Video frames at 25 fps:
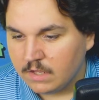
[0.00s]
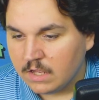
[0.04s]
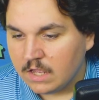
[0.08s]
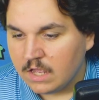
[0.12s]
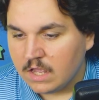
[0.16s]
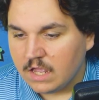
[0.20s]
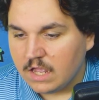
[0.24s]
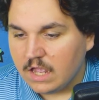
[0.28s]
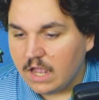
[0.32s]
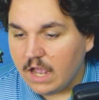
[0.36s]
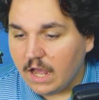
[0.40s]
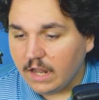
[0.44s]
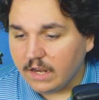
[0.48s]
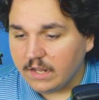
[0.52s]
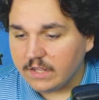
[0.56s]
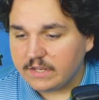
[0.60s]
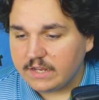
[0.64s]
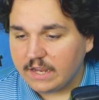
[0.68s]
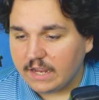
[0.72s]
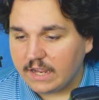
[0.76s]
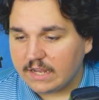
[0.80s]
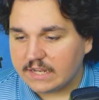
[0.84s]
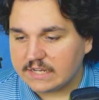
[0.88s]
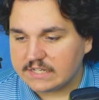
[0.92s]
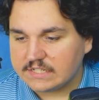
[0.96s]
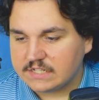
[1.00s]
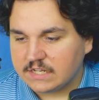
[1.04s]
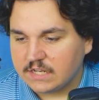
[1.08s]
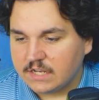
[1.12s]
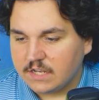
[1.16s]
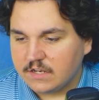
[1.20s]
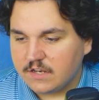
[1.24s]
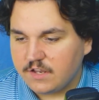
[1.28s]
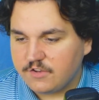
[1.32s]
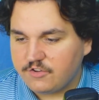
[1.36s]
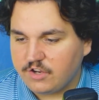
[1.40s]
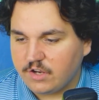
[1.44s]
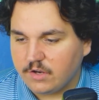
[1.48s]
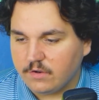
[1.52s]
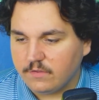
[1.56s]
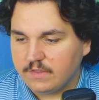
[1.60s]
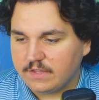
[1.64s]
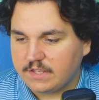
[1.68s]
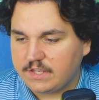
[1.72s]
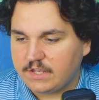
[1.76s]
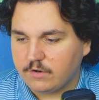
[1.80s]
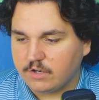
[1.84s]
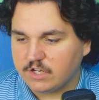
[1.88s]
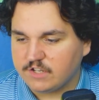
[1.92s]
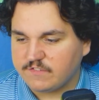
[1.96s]
Hannahcast! Did you hear that
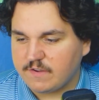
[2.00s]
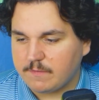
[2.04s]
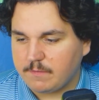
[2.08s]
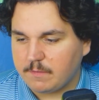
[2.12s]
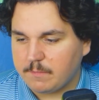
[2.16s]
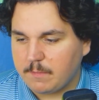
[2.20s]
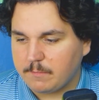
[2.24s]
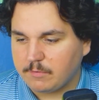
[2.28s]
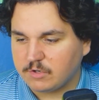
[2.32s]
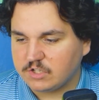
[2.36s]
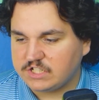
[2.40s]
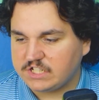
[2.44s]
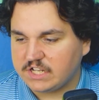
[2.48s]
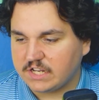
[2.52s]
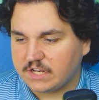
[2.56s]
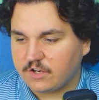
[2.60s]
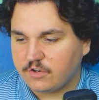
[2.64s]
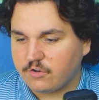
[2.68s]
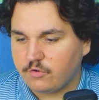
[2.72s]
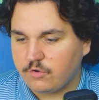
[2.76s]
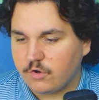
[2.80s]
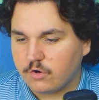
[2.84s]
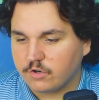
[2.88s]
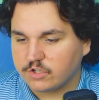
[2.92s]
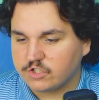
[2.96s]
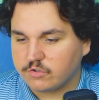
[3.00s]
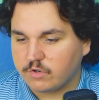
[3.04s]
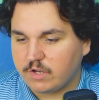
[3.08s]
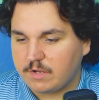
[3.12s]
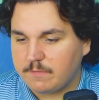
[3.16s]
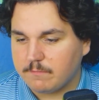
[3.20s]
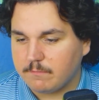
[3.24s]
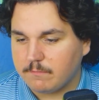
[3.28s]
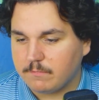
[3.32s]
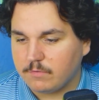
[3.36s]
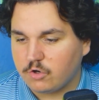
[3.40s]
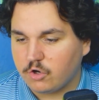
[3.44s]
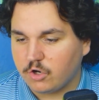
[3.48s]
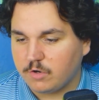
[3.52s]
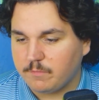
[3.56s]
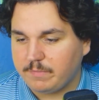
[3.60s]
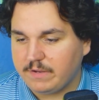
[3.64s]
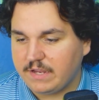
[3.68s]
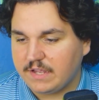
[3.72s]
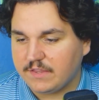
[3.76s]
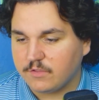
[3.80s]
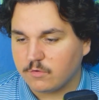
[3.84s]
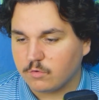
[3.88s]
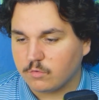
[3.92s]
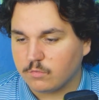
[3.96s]
Kieran's family member is sick in New York, so he couldn't be
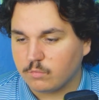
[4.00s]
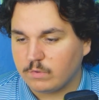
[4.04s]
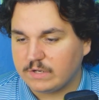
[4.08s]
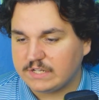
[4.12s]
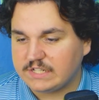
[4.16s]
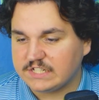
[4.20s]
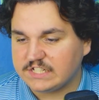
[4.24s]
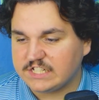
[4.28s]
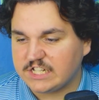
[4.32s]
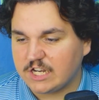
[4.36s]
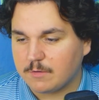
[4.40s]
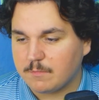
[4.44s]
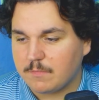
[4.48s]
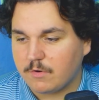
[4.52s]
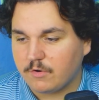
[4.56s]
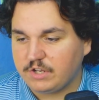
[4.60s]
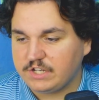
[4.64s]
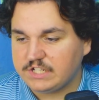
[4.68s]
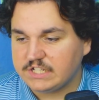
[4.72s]
at the recent ceremonies?